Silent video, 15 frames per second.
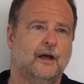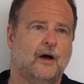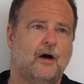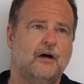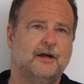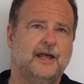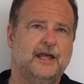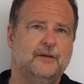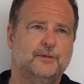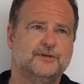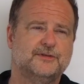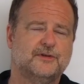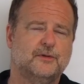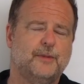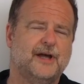On
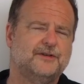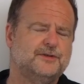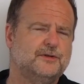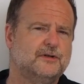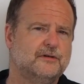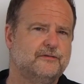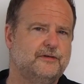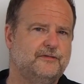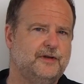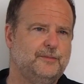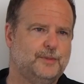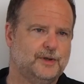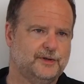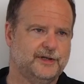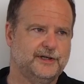campus, there are about 250
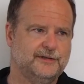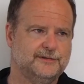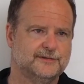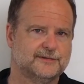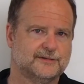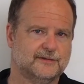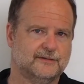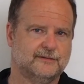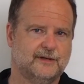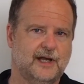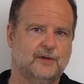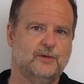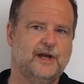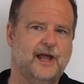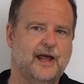buildings,
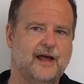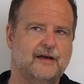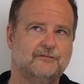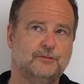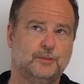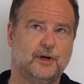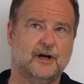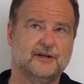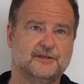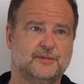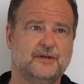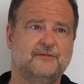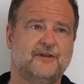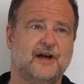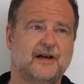and we have
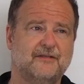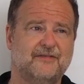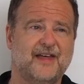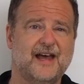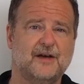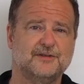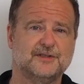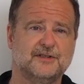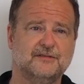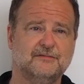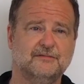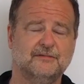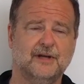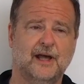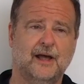approximately
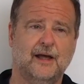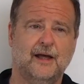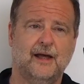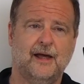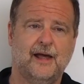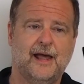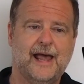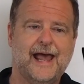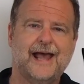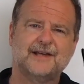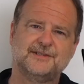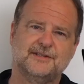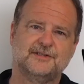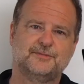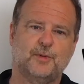5,000
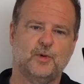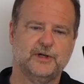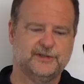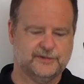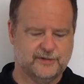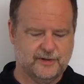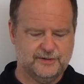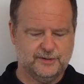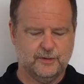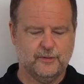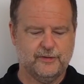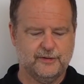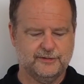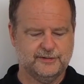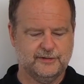access points. Those are
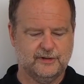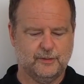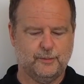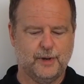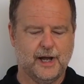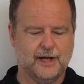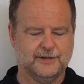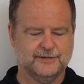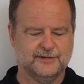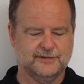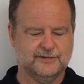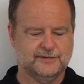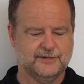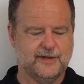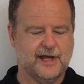those little
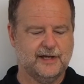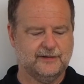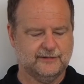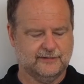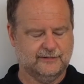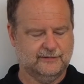boxes that